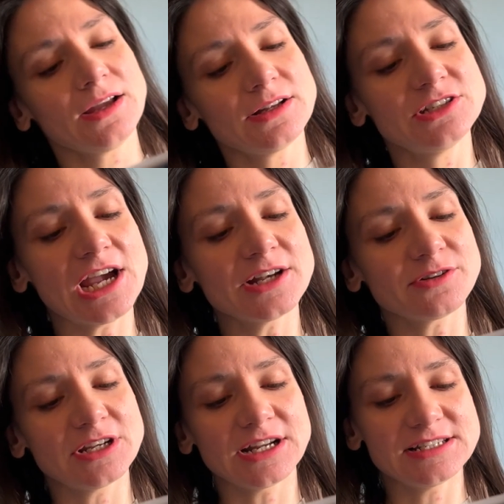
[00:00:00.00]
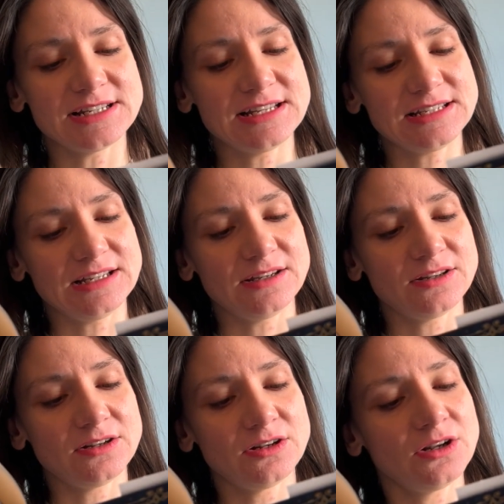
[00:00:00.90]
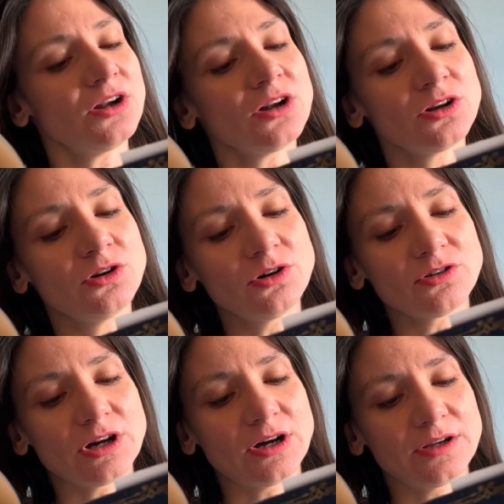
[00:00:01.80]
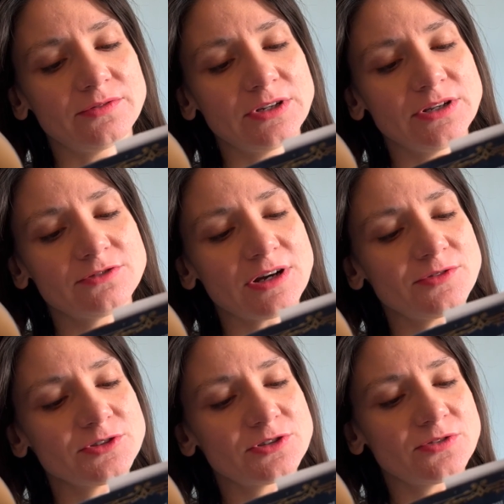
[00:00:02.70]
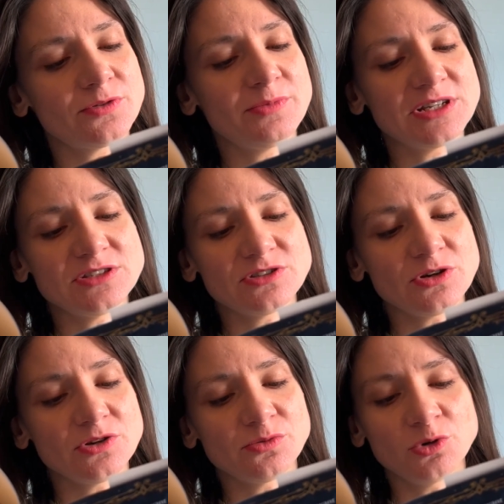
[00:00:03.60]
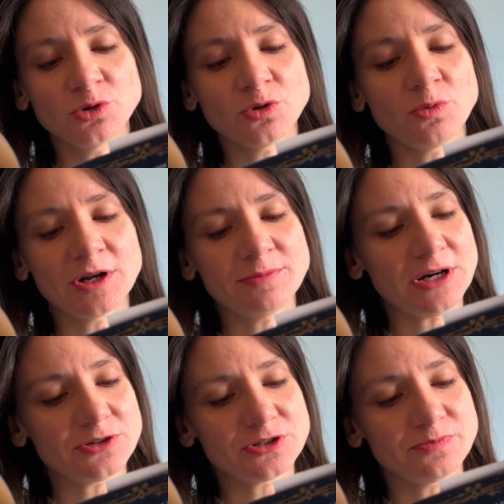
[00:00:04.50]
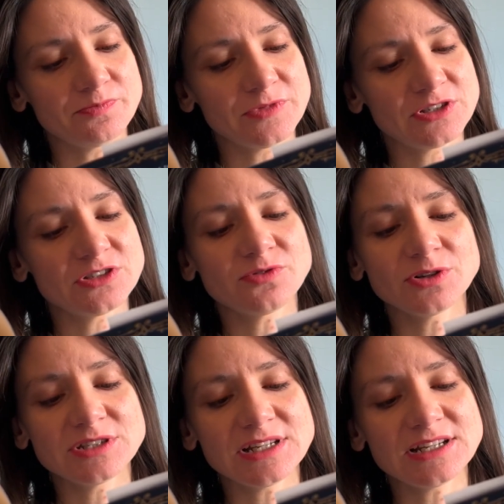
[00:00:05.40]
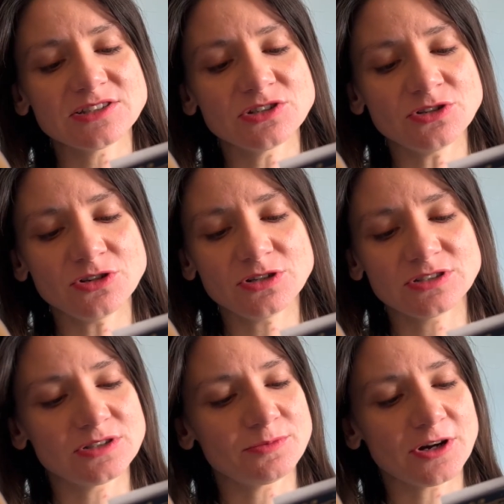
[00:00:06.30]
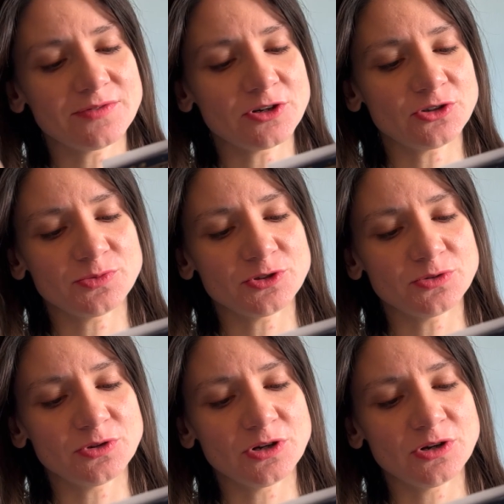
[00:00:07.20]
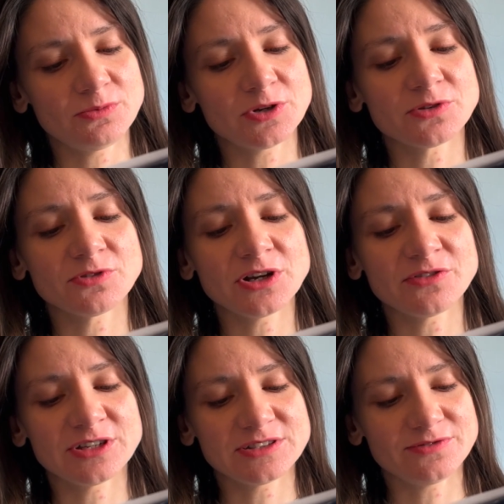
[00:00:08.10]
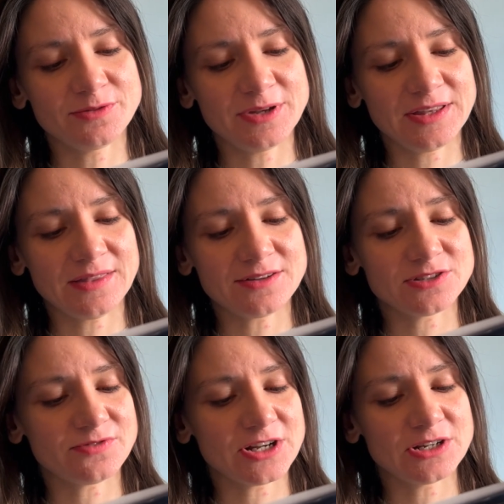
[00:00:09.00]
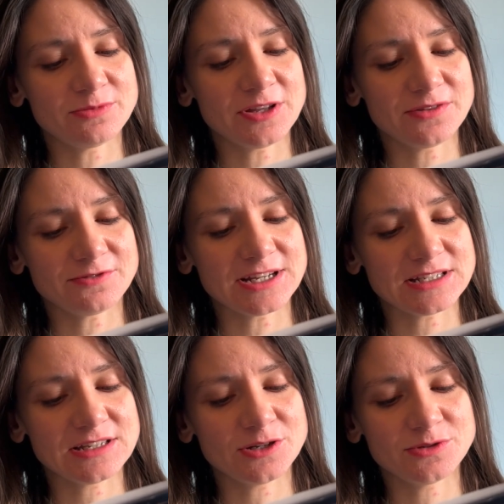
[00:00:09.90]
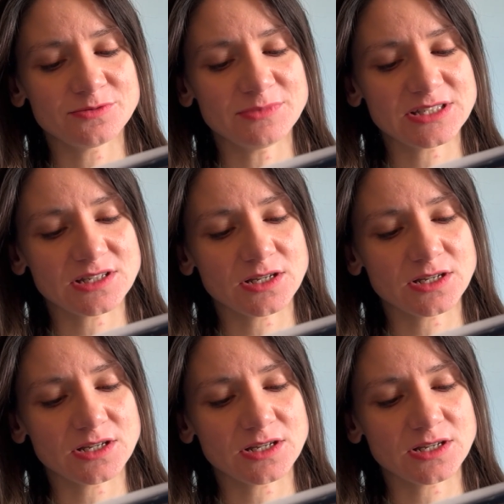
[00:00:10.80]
January 1918. Laura Ivan travels to the forbidden zone of World War I in Belgium. She has volunteered as a nurse at a private hospital, but her real reason for being there is to find her brother Freddie, who is missing.